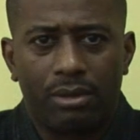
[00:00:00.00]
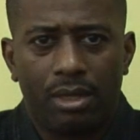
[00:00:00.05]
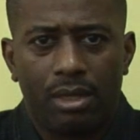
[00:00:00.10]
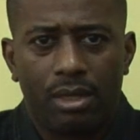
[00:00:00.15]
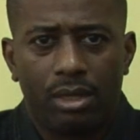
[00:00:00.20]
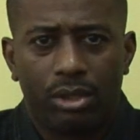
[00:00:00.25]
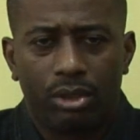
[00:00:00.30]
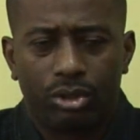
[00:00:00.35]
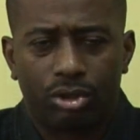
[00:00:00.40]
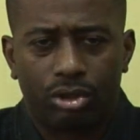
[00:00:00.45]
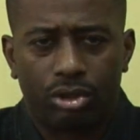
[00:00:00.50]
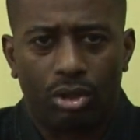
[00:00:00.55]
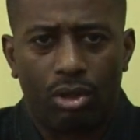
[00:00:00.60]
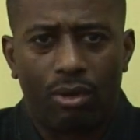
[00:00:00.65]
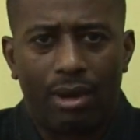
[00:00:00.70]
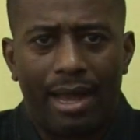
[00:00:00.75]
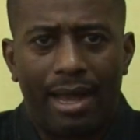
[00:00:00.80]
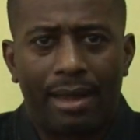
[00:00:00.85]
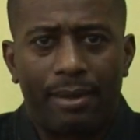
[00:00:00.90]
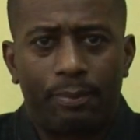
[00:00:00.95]
So
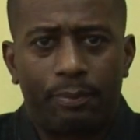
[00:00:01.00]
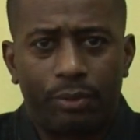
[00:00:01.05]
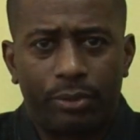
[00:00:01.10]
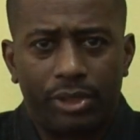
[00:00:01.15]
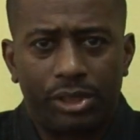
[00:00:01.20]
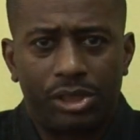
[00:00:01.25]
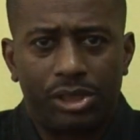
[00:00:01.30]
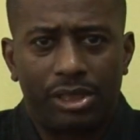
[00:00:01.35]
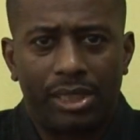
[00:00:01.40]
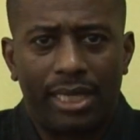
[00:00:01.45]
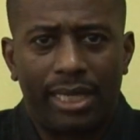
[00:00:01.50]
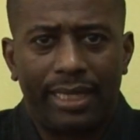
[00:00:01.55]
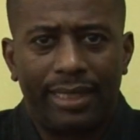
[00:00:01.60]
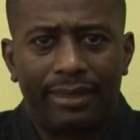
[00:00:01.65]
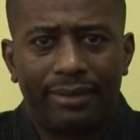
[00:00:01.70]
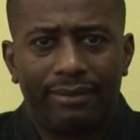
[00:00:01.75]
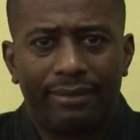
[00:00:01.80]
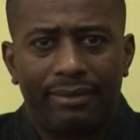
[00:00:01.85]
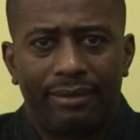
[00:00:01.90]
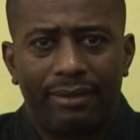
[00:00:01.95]
I appreciate
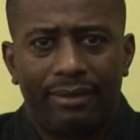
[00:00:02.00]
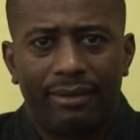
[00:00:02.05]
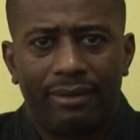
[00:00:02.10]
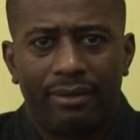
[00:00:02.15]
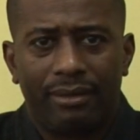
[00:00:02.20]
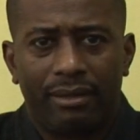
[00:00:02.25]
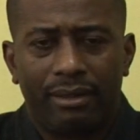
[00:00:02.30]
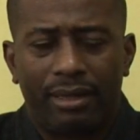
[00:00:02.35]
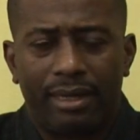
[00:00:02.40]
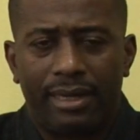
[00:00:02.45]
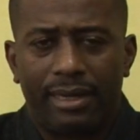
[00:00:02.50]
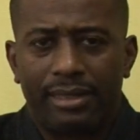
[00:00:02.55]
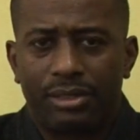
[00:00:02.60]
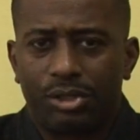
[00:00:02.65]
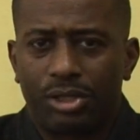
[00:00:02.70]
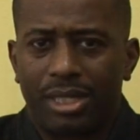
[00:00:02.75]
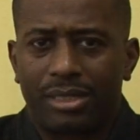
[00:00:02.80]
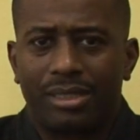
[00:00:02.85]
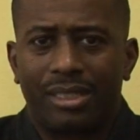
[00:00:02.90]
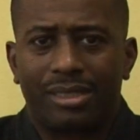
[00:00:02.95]

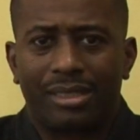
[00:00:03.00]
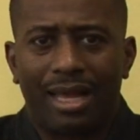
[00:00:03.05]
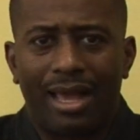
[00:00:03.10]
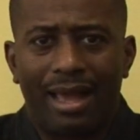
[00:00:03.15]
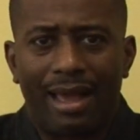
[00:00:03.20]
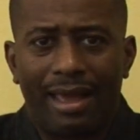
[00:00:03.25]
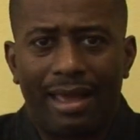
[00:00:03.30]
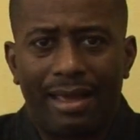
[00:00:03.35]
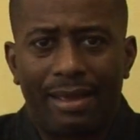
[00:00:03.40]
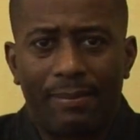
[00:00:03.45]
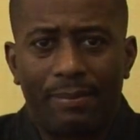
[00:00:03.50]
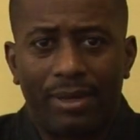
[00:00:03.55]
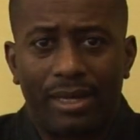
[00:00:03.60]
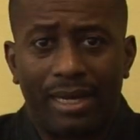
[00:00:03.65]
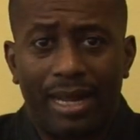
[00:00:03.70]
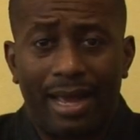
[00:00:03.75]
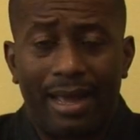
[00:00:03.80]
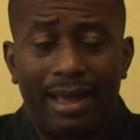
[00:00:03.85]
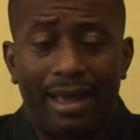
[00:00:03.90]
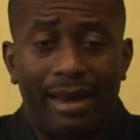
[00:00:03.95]
just the time, and
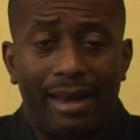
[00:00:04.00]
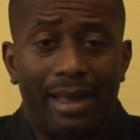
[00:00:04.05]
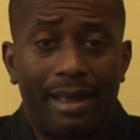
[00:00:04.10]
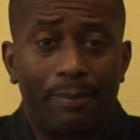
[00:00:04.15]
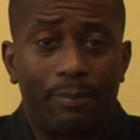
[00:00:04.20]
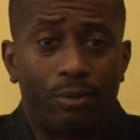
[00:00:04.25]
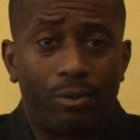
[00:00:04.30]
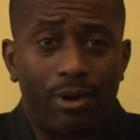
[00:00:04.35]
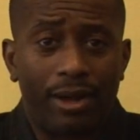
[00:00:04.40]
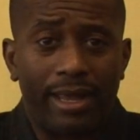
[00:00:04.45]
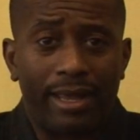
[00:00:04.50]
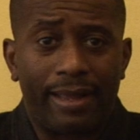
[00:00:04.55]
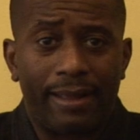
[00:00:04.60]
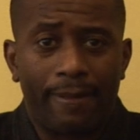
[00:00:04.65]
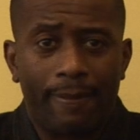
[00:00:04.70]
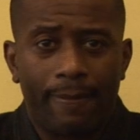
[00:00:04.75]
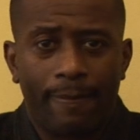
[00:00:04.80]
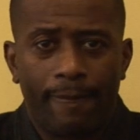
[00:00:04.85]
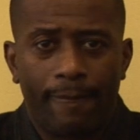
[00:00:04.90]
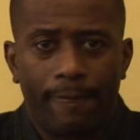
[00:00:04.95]
I pray
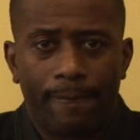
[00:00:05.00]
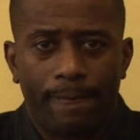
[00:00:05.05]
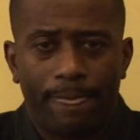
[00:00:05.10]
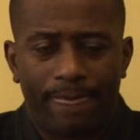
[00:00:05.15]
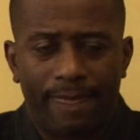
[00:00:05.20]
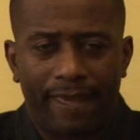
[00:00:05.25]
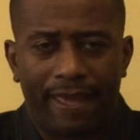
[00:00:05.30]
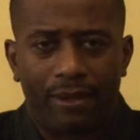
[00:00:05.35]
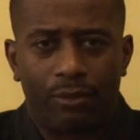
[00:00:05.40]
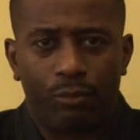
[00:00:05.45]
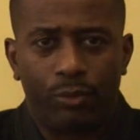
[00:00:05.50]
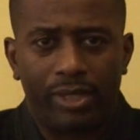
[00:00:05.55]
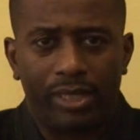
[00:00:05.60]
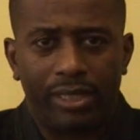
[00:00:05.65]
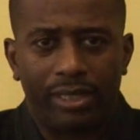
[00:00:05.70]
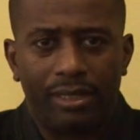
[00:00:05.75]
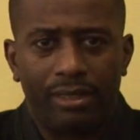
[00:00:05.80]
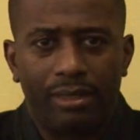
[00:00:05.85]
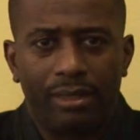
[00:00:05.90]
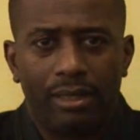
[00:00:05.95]
that
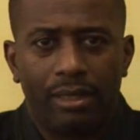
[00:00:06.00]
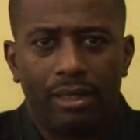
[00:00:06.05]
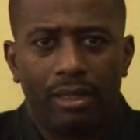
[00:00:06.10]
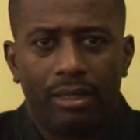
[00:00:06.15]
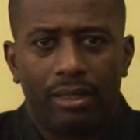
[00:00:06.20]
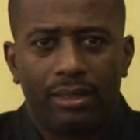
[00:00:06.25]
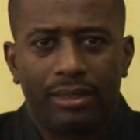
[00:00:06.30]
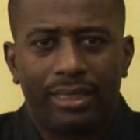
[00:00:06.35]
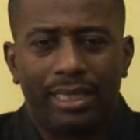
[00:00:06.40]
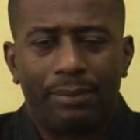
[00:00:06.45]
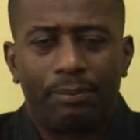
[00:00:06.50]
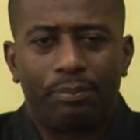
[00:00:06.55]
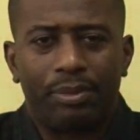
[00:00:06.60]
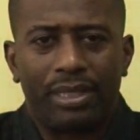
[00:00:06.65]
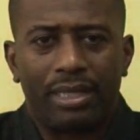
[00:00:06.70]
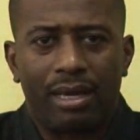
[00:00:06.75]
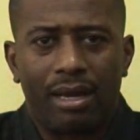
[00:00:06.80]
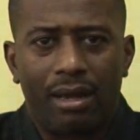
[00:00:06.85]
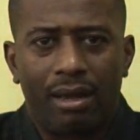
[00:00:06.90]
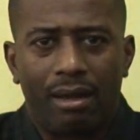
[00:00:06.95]
we get
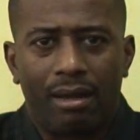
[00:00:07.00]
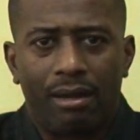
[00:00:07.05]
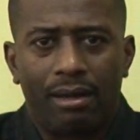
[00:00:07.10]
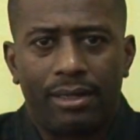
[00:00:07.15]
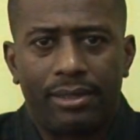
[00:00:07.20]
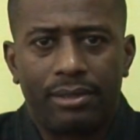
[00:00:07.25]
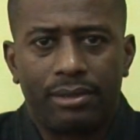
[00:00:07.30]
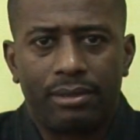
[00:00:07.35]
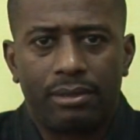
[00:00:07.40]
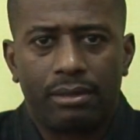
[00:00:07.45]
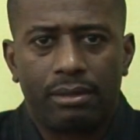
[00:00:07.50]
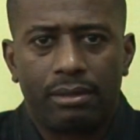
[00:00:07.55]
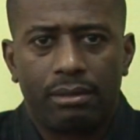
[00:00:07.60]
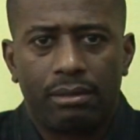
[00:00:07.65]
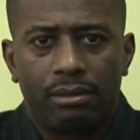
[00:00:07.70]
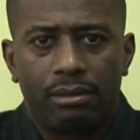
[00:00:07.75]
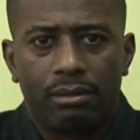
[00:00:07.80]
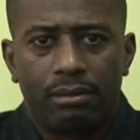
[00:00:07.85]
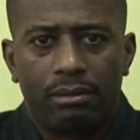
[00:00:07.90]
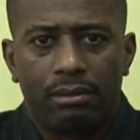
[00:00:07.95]
beyond
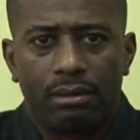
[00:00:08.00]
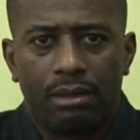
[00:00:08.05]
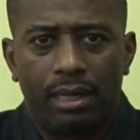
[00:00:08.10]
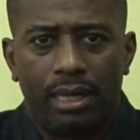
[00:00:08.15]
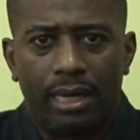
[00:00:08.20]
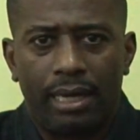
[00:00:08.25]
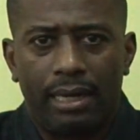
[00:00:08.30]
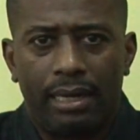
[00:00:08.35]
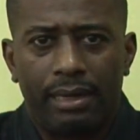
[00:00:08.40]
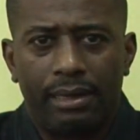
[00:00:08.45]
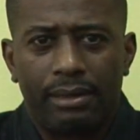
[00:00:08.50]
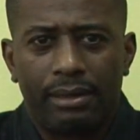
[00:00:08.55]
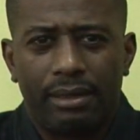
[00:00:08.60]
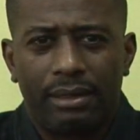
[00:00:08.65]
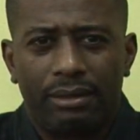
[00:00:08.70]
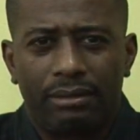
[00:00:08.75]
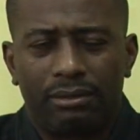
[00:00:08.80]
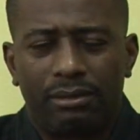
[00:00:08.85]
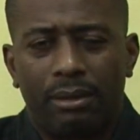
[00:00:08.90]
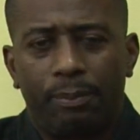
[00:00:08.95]

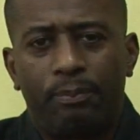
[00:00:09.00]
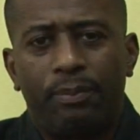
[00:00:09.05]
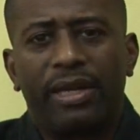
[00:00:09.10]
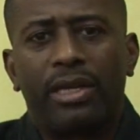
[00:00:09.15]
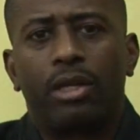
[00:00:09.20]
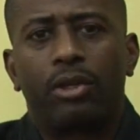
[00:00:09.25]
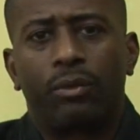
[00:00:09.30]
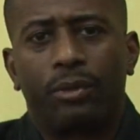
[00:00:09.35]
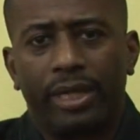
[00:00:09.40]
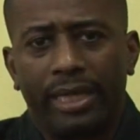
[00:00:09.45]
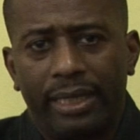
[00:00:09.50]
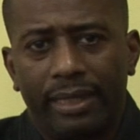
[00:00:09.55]
the bickering,